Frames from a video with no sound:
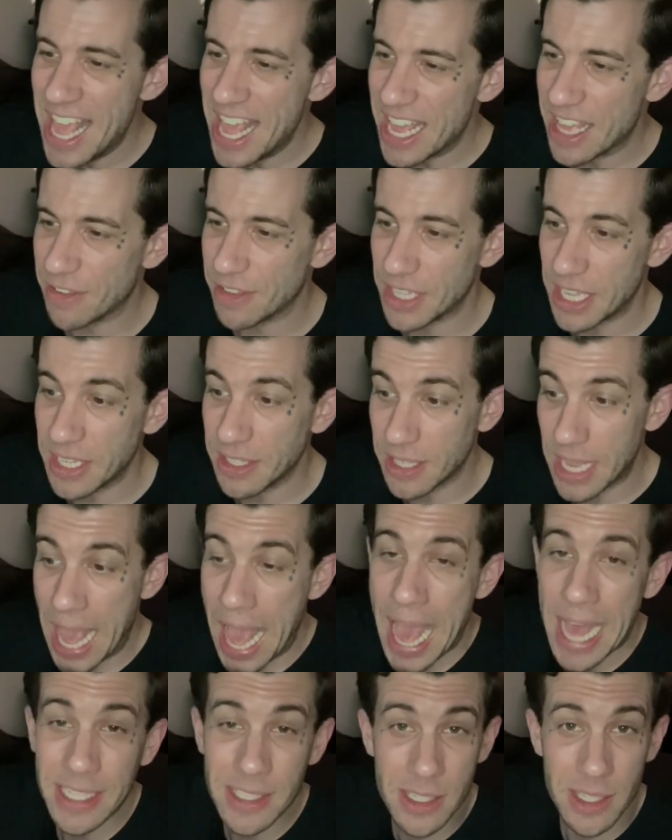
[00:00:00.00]
It
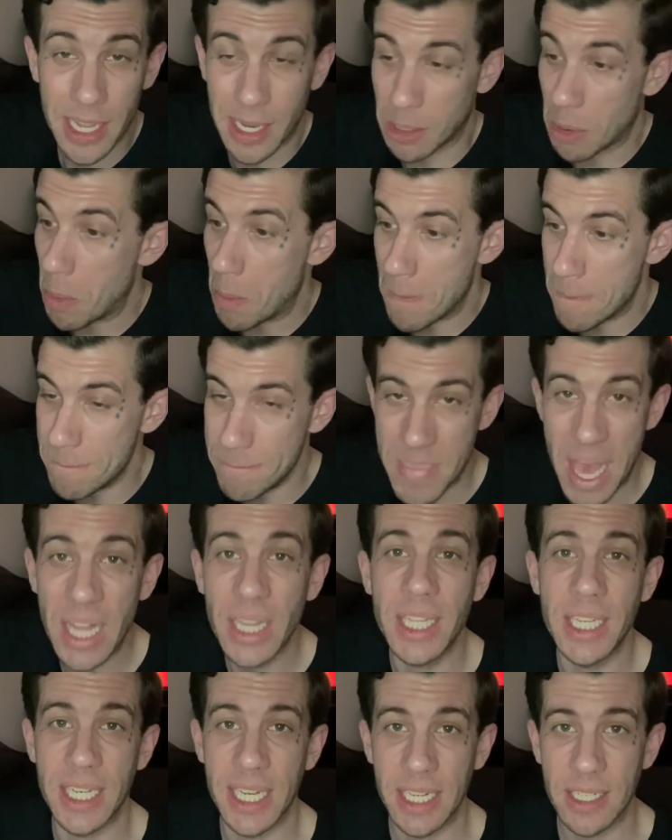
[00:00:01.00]
adds like
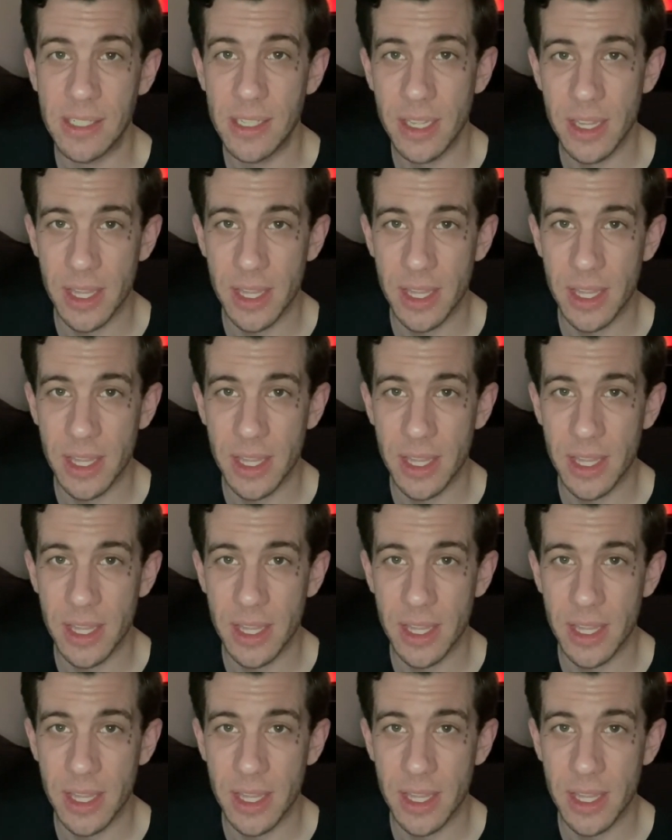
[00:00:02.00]
melody to